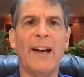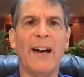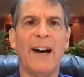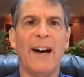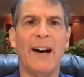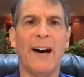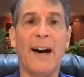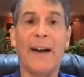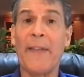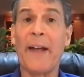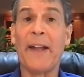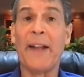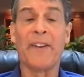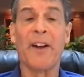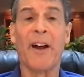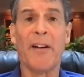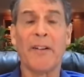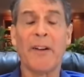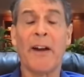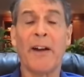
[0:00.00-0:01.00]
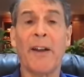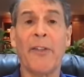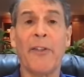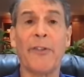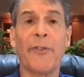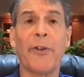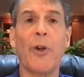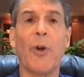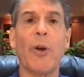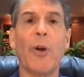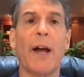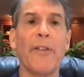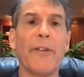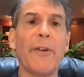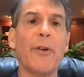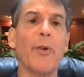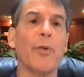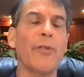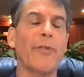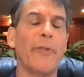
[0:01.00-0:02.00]
And that dark night of the soul, I
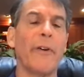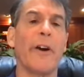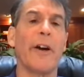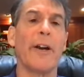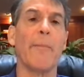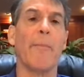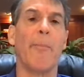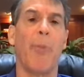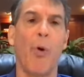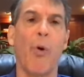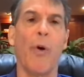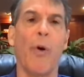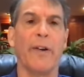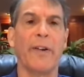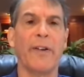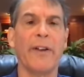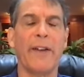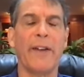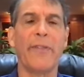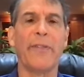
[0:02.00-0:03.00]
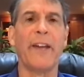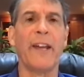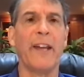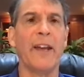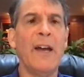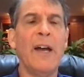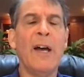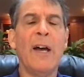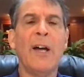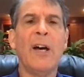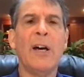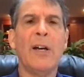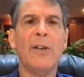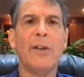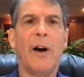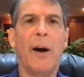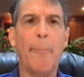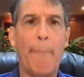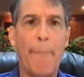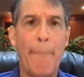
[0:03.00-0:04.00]
think, was very important. I think
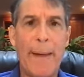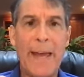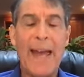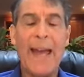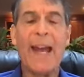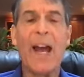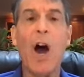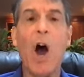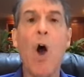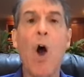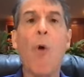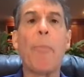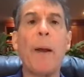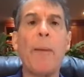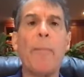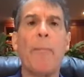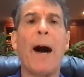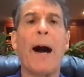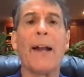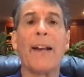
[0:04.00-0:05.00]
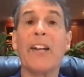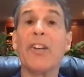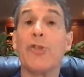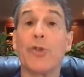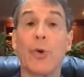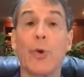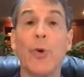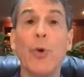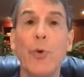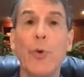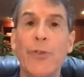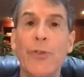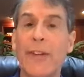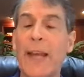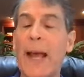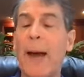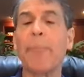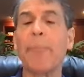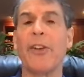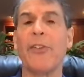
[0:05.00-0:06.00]
a big, open-minded, true
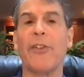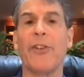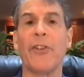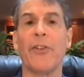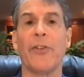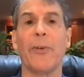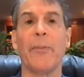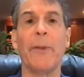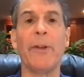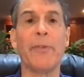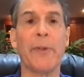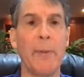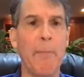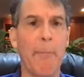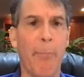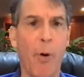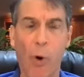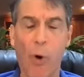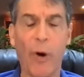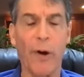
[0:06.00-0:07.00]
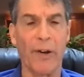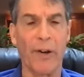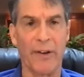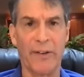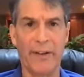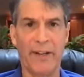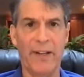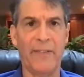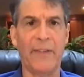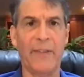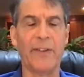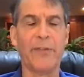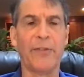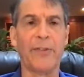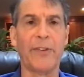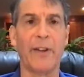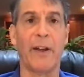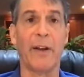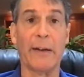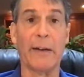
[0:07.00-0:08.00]
skepticism is important in
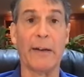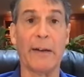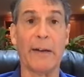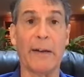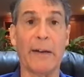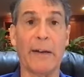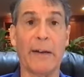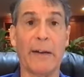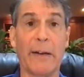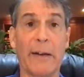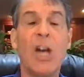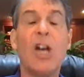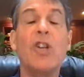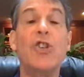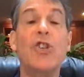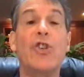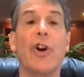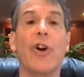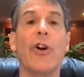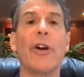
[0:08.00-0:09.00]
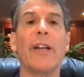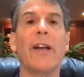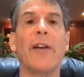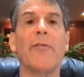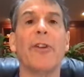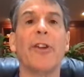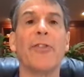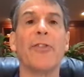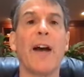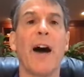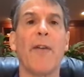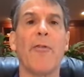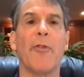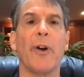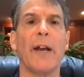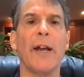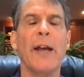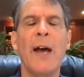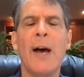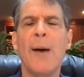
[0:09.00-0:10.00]
this kind of journey of
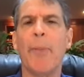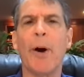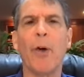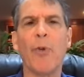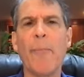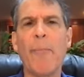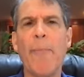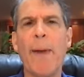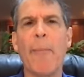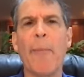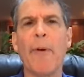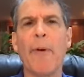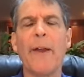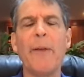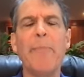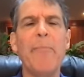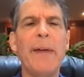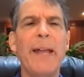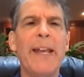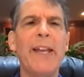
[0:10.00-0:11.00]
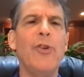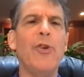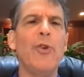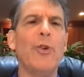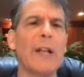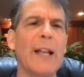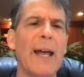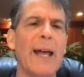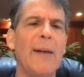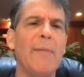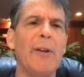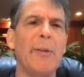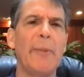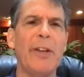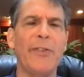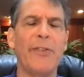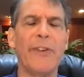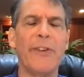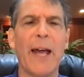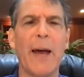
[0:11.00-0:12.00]
discovery. But remember that many who claim to be
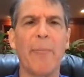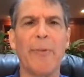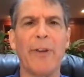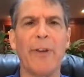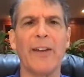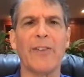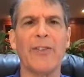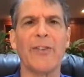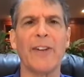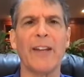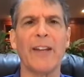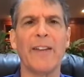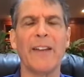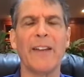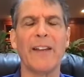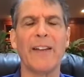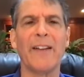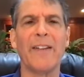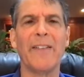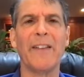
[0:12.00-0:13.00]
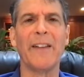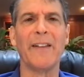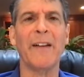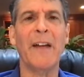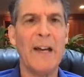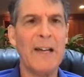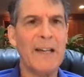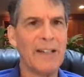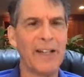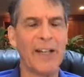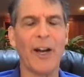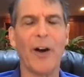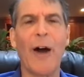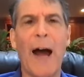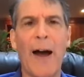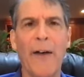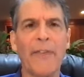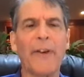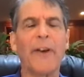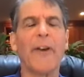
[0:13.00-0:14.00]
skeptics in the
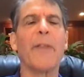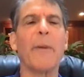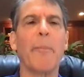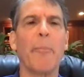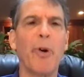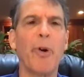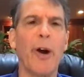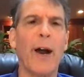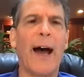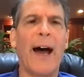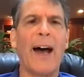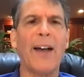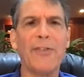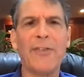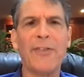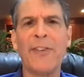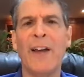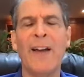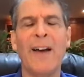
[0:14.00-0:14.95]
out there in the press,